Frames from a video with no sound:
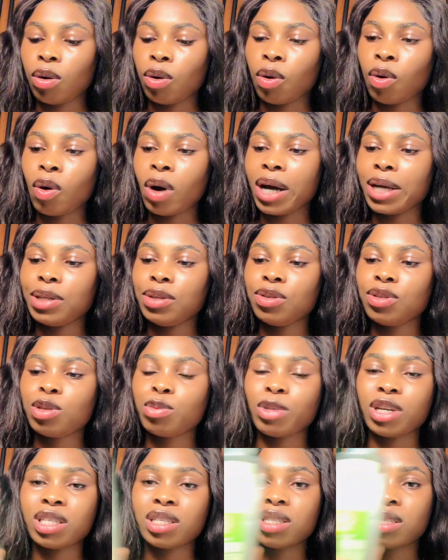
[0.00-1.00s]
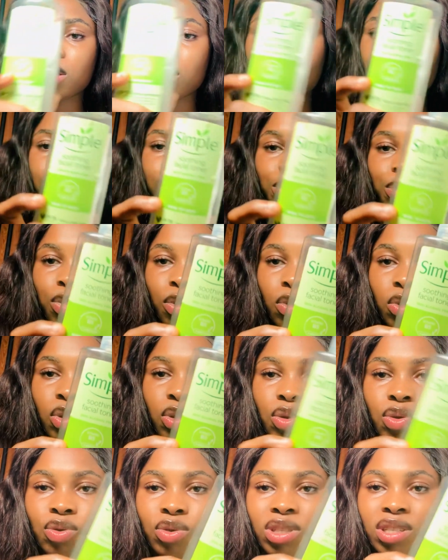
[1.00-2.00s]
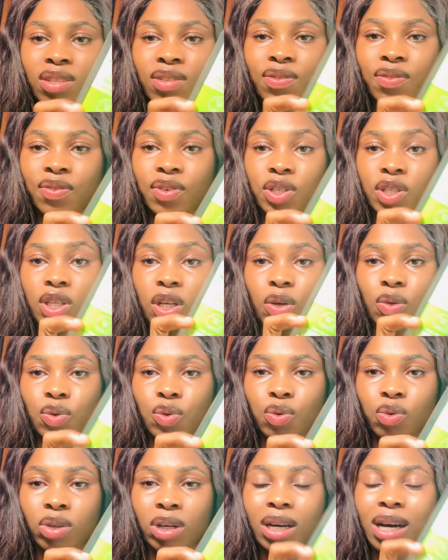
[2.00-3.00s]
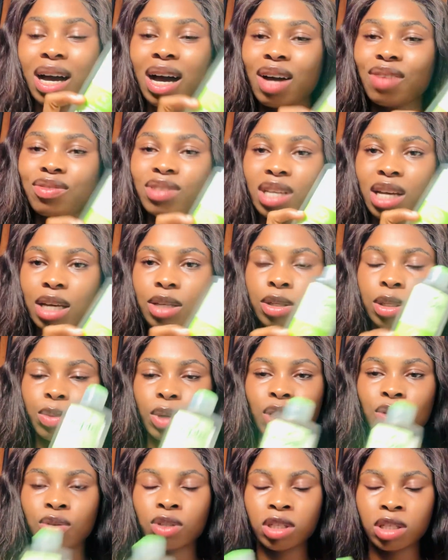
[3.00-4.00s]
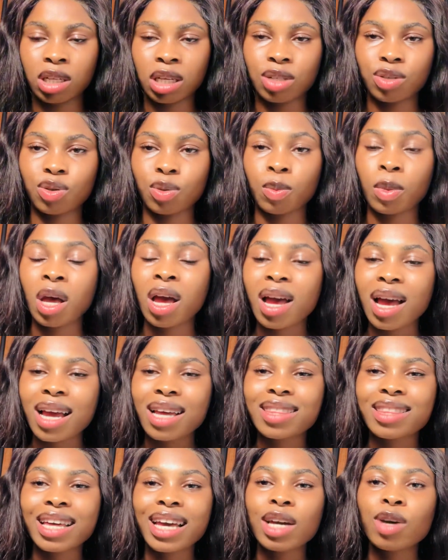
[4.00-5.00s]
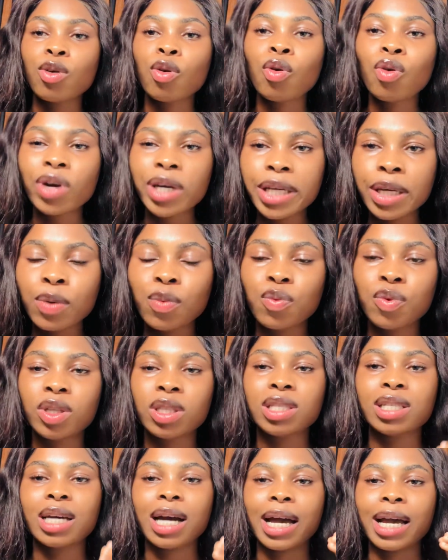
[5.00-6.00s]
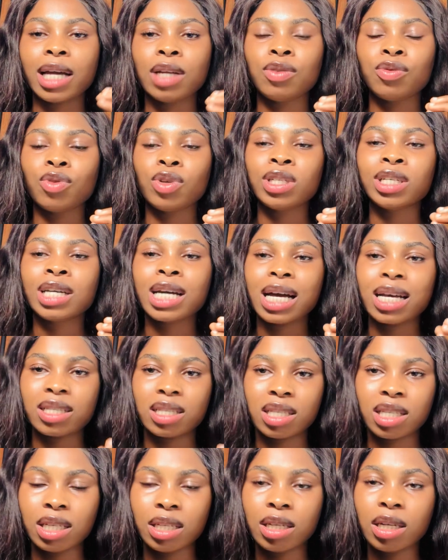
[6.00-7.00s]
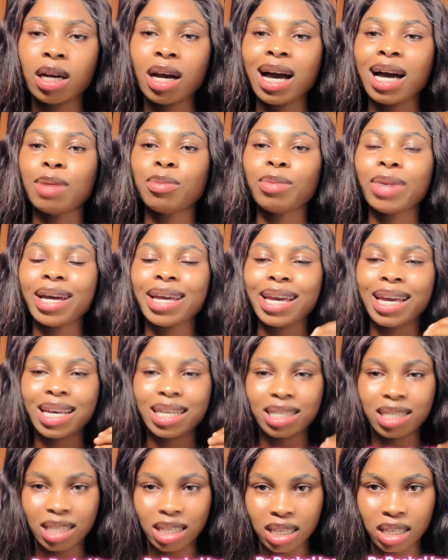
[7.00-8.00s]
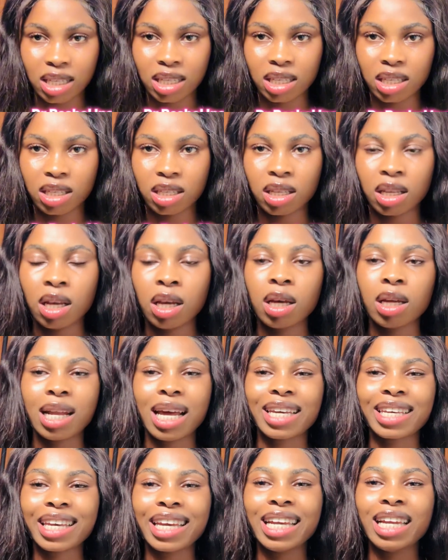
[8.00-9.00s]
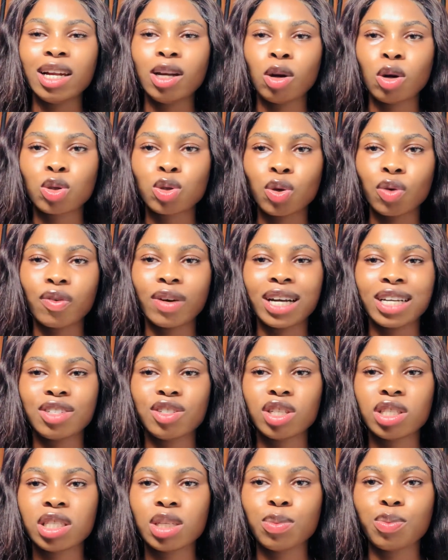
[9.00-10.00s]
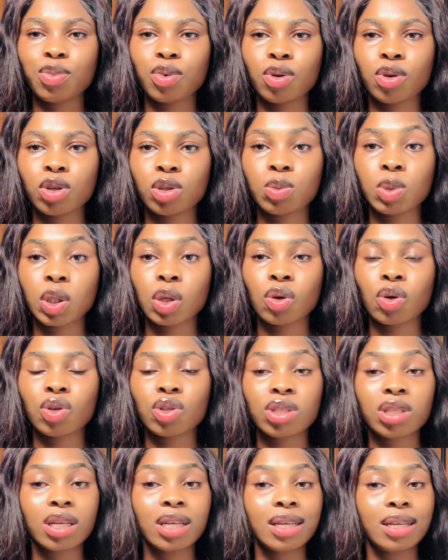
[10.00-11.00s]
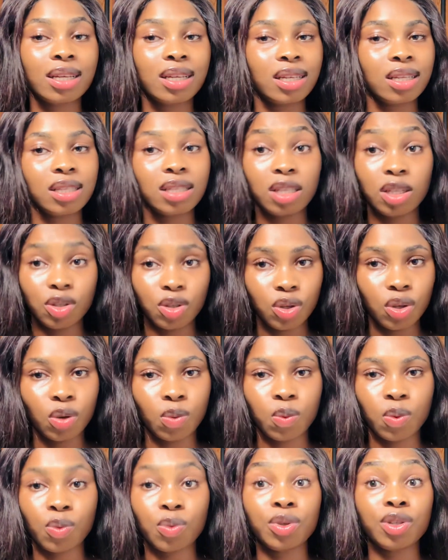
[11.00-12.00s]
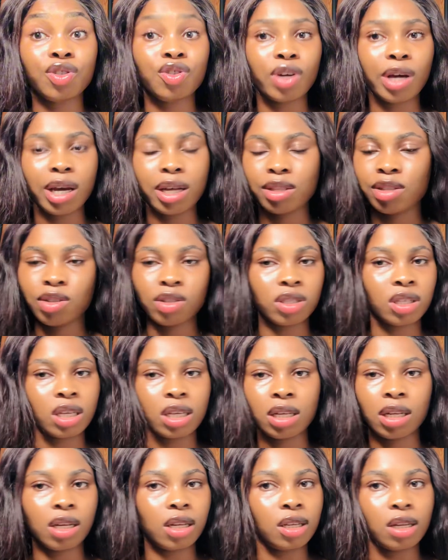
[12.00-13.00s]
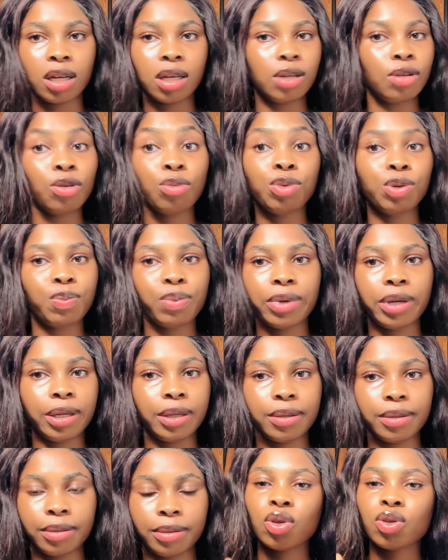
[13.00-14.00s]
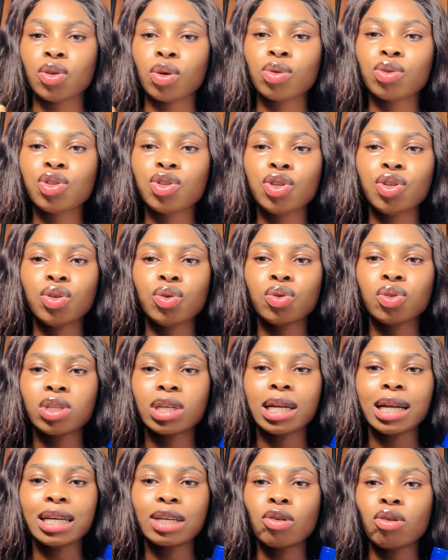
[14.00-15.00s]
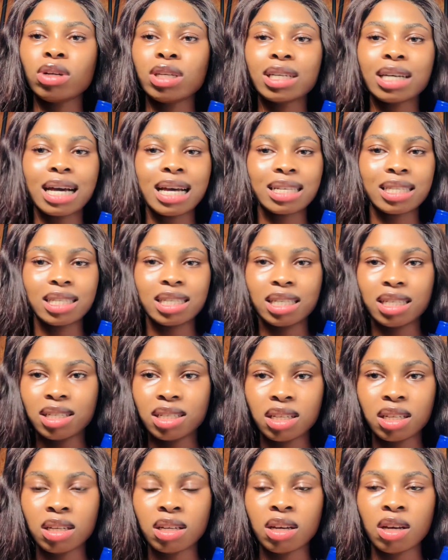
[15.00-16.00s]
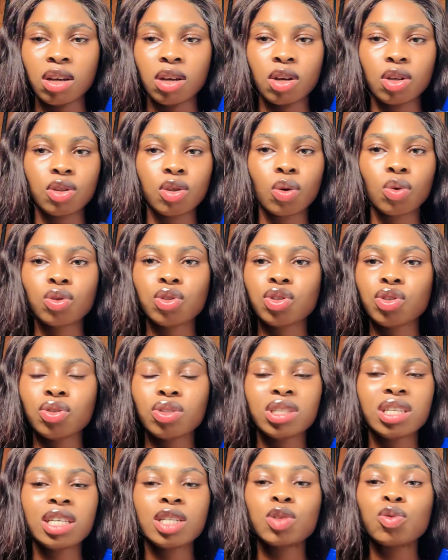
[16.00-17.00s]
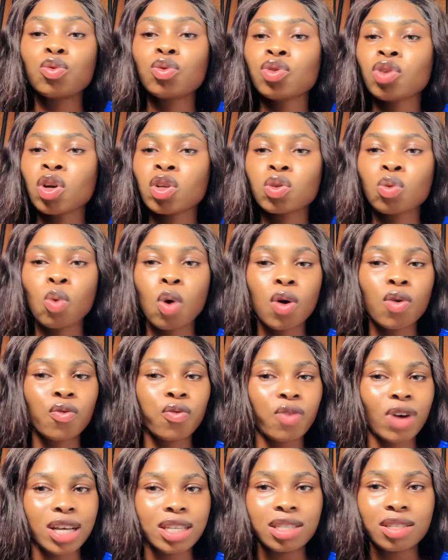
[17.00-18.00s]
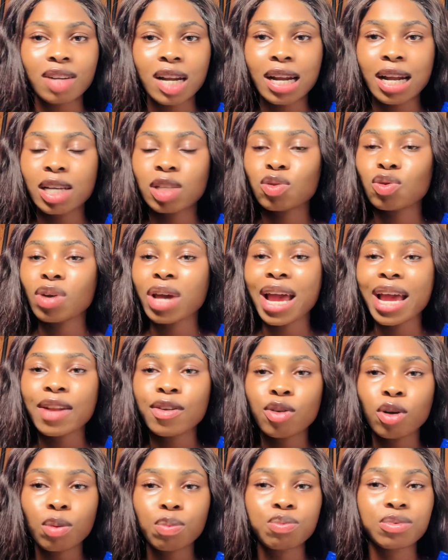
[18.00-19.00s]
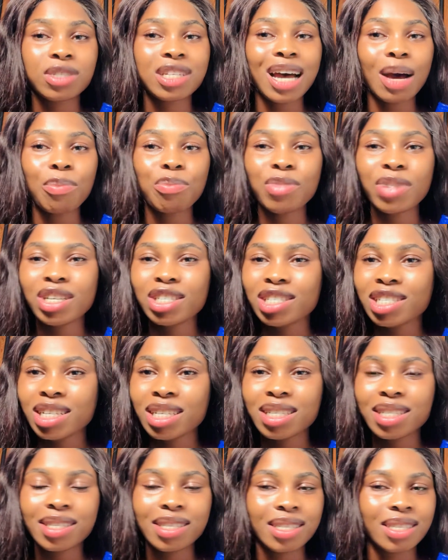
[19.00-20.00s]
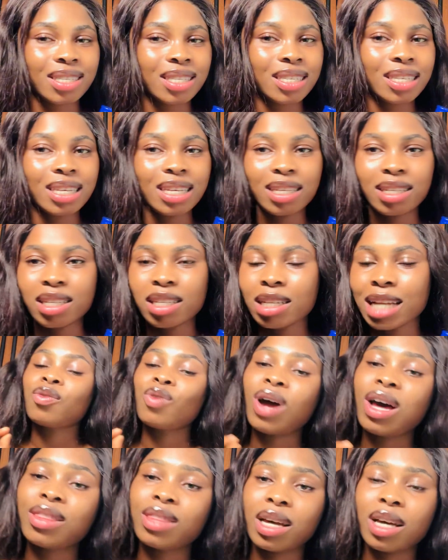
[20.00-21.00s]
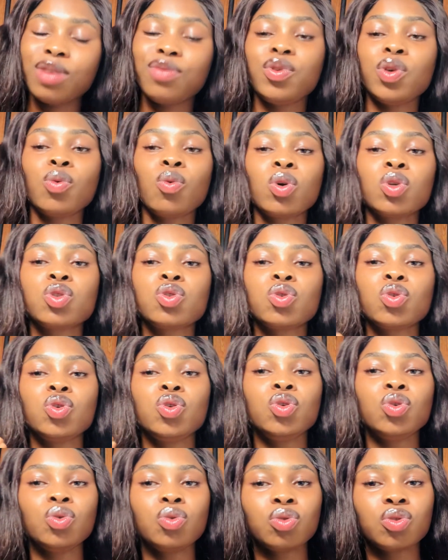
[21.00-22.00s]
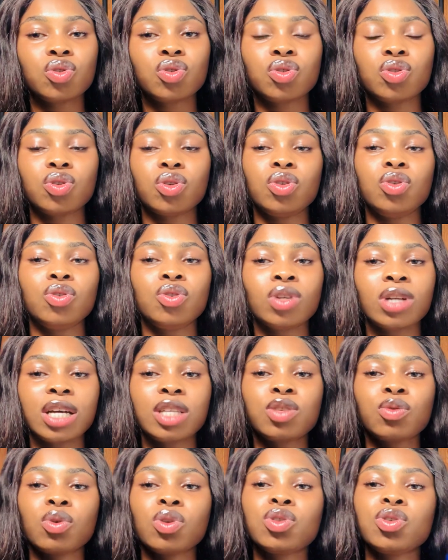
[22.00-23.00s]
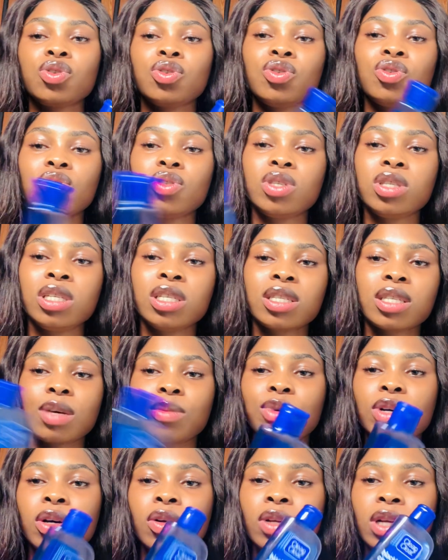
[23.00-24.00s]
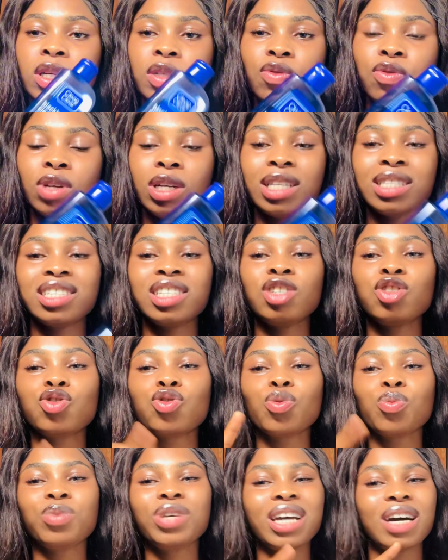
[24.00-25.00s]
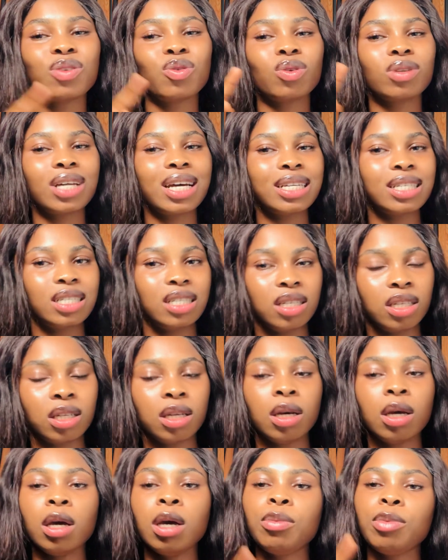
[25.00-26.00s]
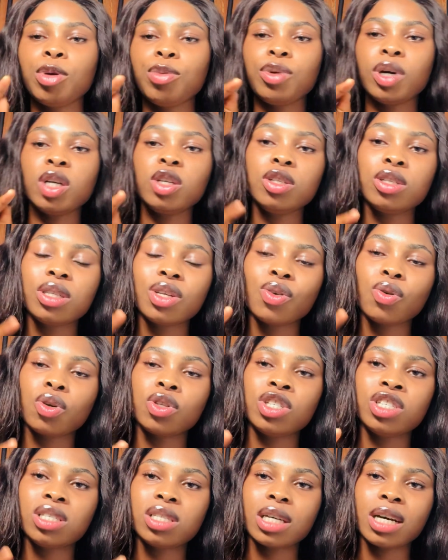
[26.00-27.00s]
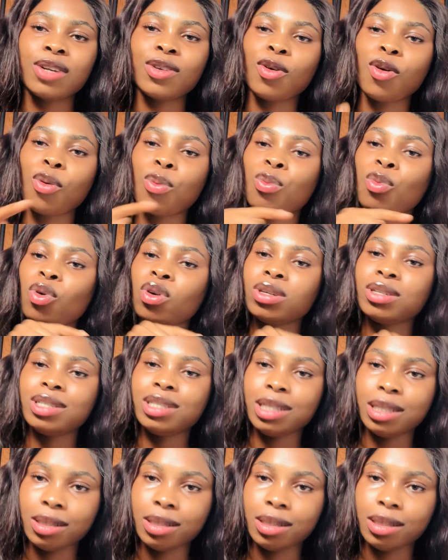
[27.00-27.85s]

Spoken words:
Or I use my simple soothing facial toner after I use my Kojie San soap. Then go in with hyaluronic acid and my essence. Like a lot of hydrating products, because this soap will dry out your skin and no be play. Don't use glycolic acid. Don't use, it will not work fast. Rather, it will end up damaging the skin. Rather, if you want to use, you know that you want to use this chemical exfoliant, it should be another day. Maybe you're using Kojie San on Monday.